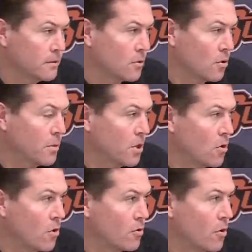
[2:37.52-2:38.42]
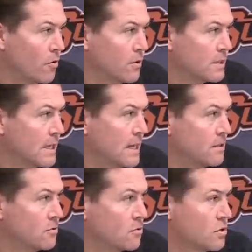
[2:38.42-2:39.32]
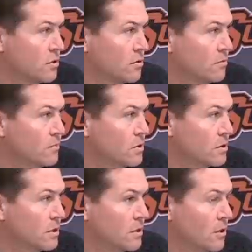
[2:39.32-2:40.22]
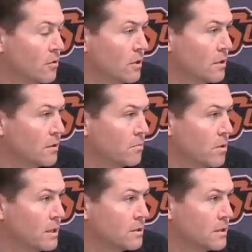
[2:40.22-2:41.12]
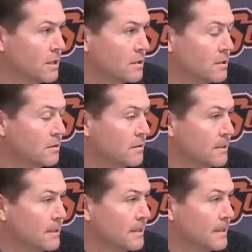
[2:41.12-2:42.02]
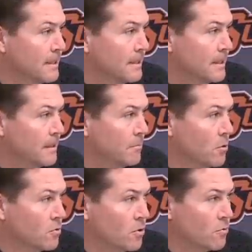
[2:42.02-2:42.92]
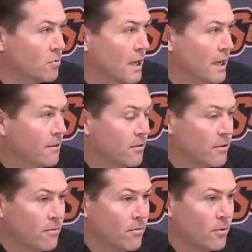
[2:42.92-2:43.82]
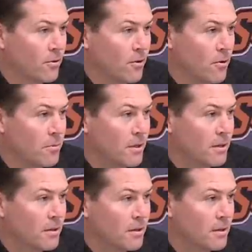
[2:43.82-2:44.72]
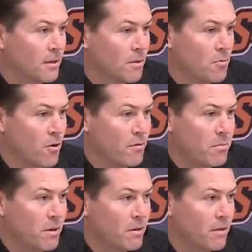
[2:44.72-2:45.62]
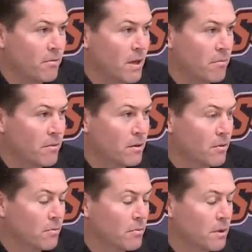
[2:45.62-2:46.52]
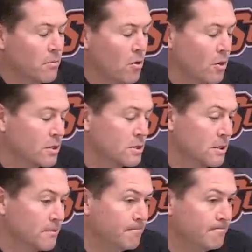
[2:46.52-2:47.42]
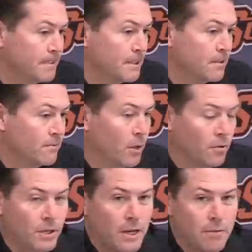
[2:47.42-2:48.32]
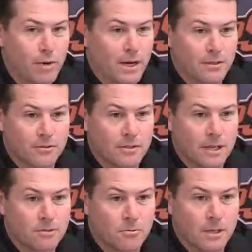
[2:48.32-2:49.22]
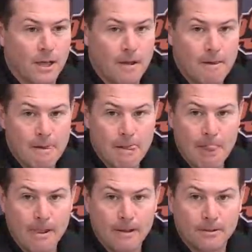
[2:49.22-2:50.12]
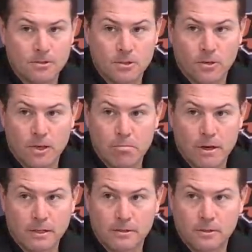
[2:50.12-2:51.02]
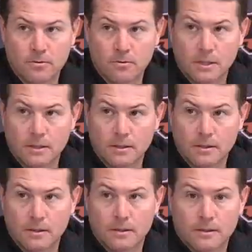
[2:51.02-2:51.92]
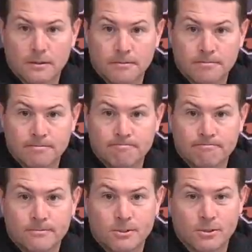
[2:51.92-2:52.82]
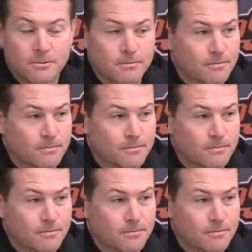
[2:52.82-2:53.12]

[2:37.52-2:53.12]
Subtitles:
Kirby Gardner, all these guys are still just in the learning process. And most of those guys, except for Kirby and Kamari, have not, you know, Marcus and Phil did not practice last week and still not practicing this week. So.